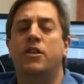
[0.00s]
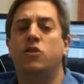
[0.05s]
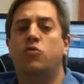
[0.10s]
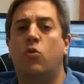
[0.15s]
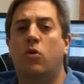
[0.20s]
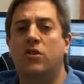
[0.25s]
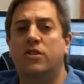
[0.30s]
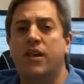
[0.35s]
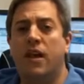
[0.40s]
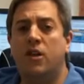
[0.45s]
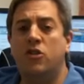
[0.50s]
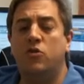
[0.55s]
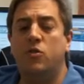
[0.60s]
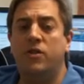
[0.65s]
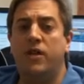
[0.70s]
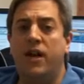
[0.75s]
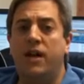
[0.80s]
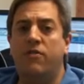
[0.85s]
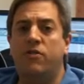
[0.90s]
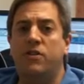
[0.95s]
This works out
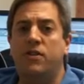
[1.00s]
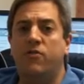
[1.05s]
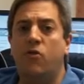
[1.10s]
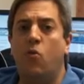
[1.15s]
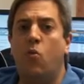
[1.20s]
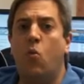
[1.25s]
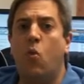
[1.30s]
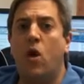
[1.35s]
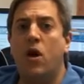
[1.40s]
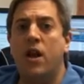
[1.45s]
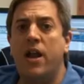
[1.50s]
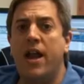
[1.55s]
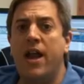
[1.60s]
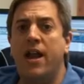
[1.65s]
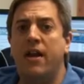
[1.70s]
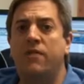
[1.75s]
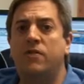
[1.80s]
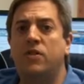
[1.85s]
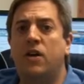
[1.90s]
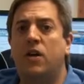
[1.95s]
to an average of a
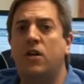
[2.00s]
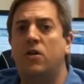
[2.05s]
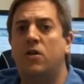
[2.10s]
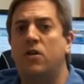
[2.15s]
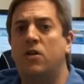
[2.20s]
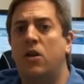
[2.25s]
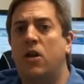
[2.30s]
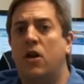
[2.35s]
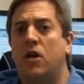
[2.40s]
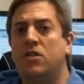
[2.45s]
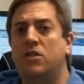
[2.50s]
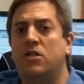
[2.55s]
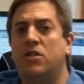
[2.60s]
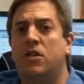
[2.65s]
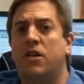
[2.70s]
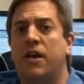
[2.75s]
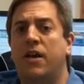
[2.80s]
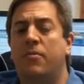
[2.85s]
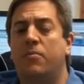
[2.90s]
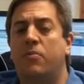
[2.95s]
$1.50
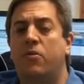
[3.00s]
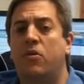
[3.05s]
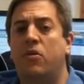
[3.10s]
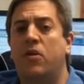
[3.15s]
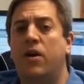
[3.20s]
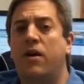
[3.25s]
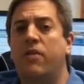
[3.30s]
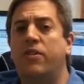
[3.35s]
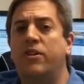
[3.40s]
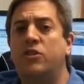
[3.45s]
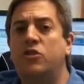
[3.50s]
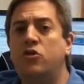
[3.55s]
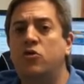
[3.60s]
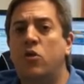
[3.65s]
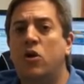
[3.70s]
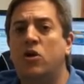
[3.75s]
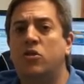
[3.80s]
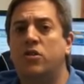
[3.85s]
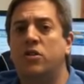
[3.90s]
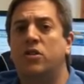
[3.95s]
loss per every
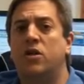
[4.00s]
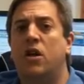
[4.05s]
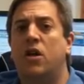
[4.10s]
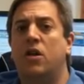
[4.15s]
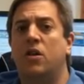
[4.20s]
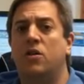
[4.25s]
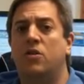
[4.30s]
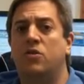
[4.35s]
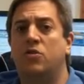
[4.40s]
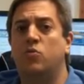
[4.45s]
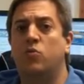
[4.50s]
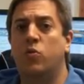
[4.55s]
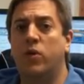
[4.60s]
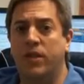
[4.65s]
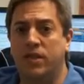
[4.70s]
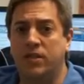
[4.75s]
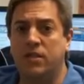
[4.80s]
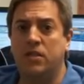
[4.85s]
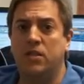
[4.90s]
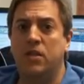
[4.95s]
$200
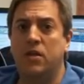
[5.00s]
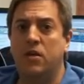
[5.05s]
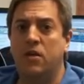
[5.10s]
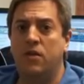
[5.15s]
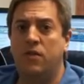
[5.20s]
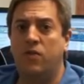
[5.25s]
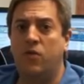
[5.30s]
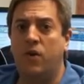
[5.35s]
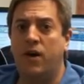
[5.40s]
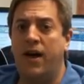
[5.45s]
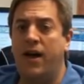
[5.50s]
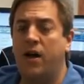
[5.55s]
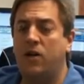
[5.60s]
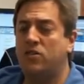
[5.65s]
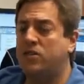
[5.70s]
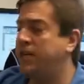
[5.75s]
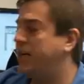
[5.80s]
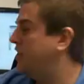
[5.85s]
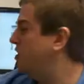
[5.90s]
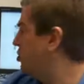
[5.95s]
risked for a house